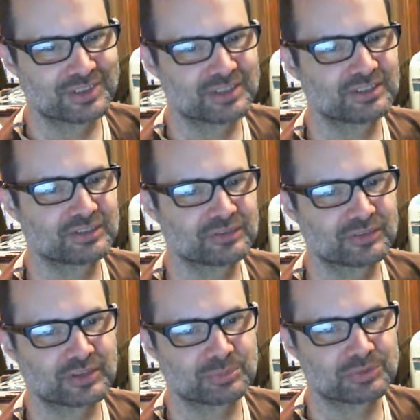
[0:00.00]
and to
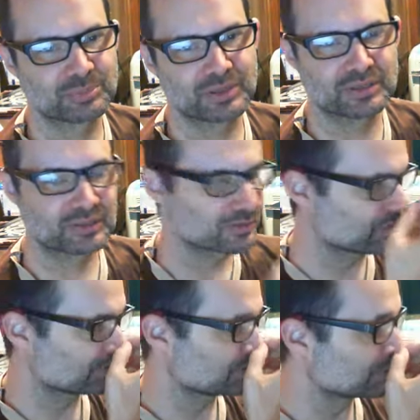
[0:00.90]
free up space.
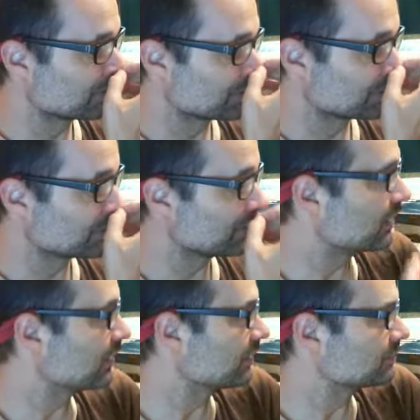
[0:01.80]

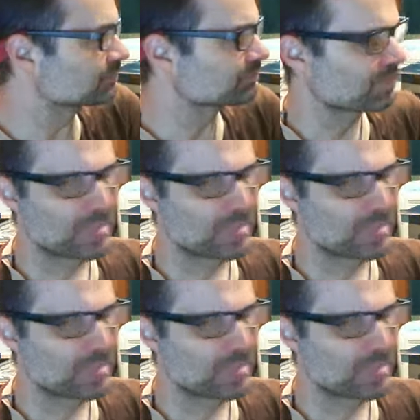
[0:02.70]
Um,